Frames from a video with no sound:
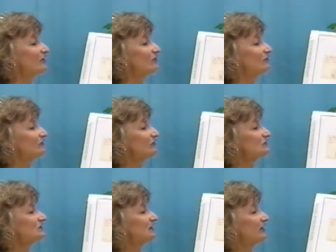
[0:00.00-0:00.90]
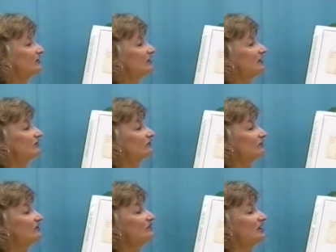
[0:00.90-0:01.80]
The first letter is
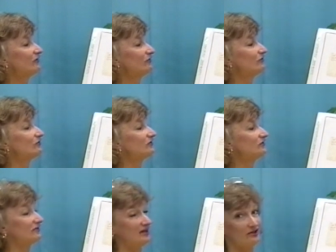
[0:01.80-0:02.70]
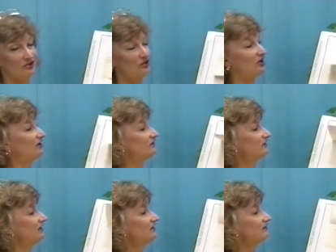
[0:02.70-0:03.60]
from Esther to Santa Claus
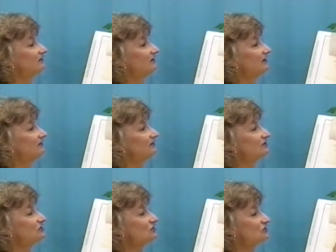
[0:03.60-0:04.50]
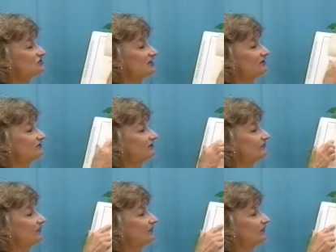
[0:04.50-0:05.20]
and it says, Dear Santa,